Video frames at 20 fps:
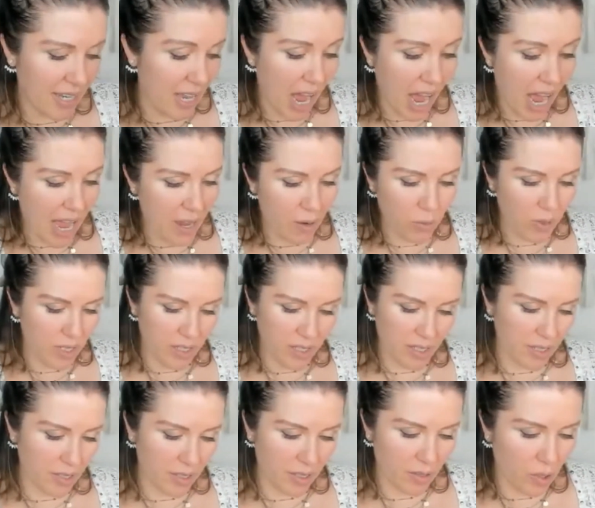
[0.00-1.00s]
I
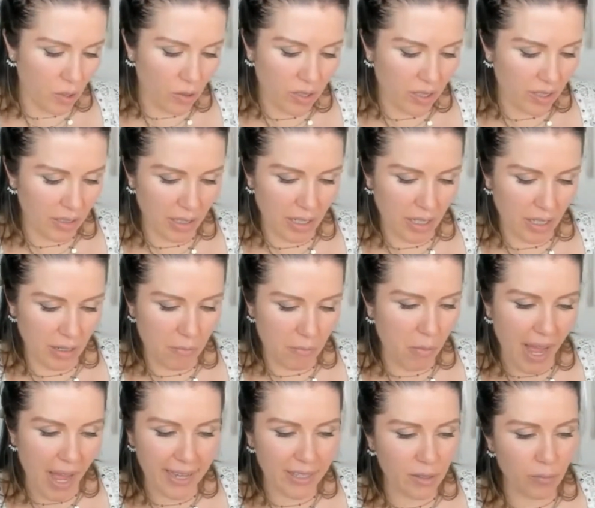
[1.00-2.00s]
was totally
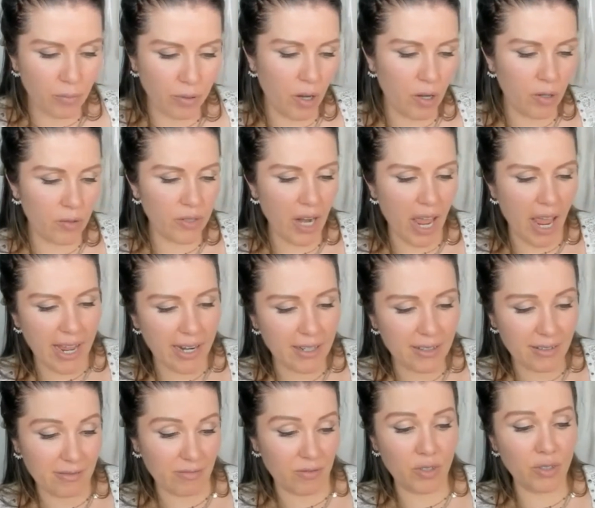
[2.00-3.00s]
mind blown,
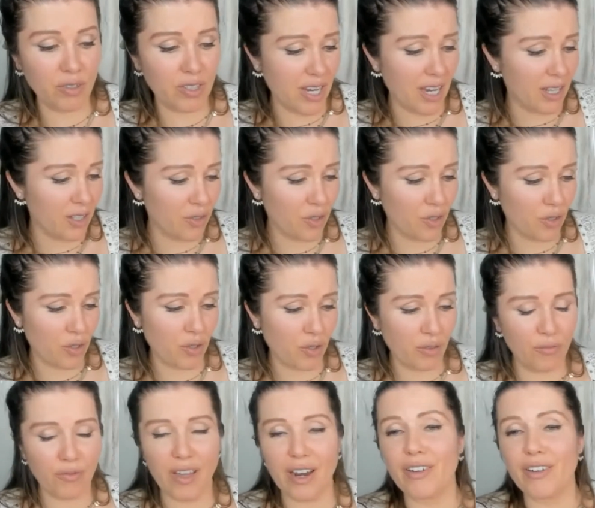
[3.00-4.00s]
and to tell you the
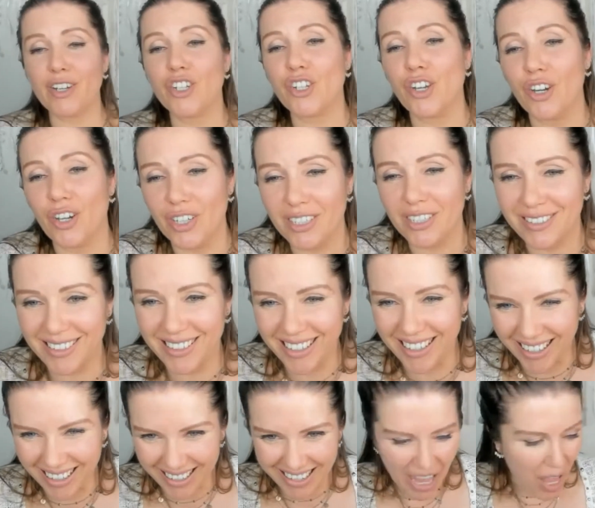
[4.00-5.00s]
truth, very shocked,
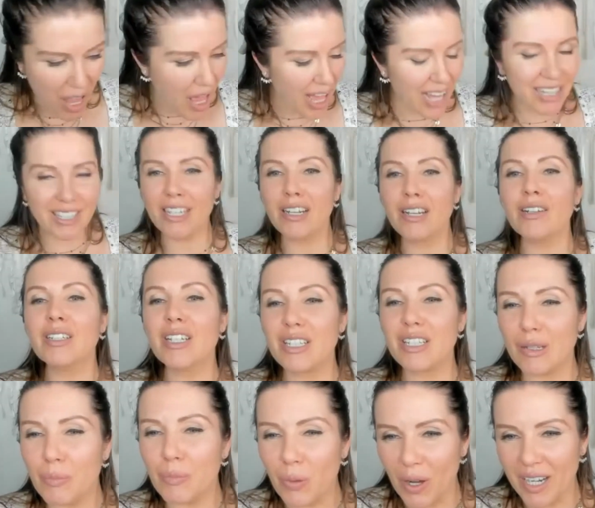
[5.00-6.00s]
a little
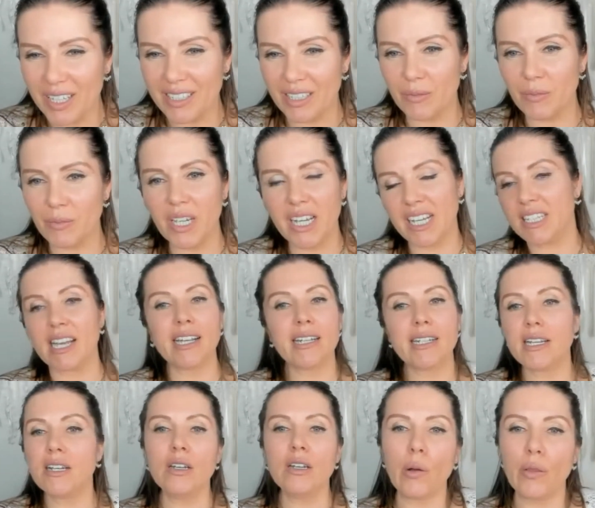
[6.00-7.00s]
disappointed because I
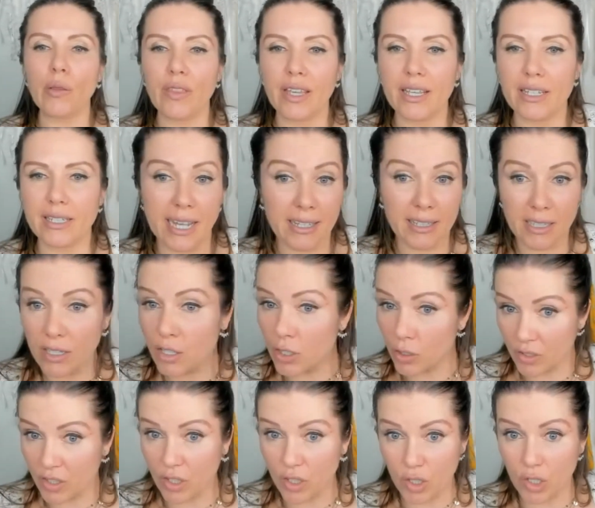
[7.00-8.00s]
didn't know this. I didn't know
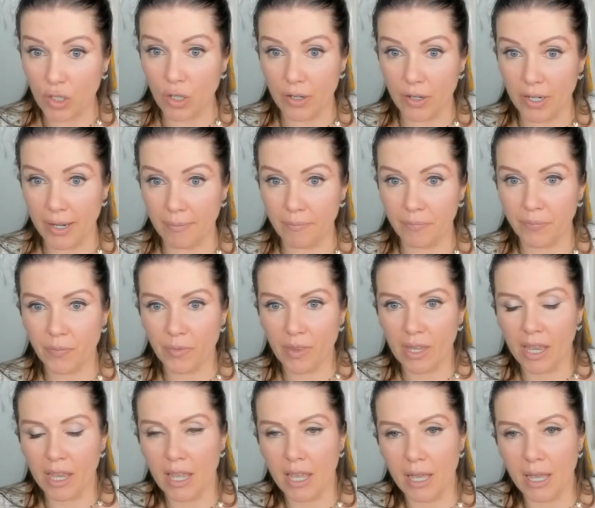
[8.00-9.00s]
this story
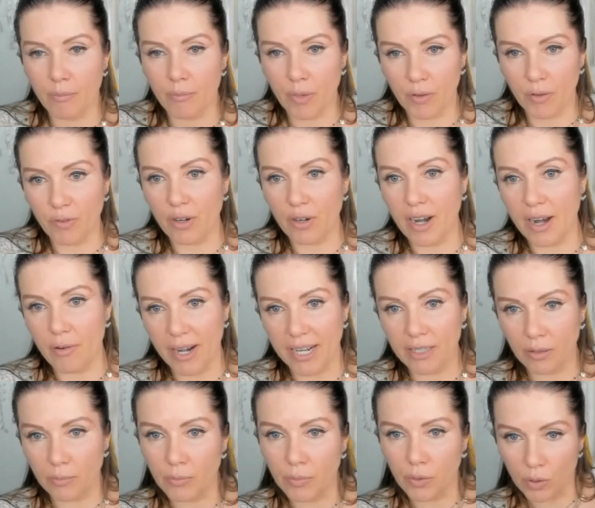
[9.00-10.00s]
before I read the book.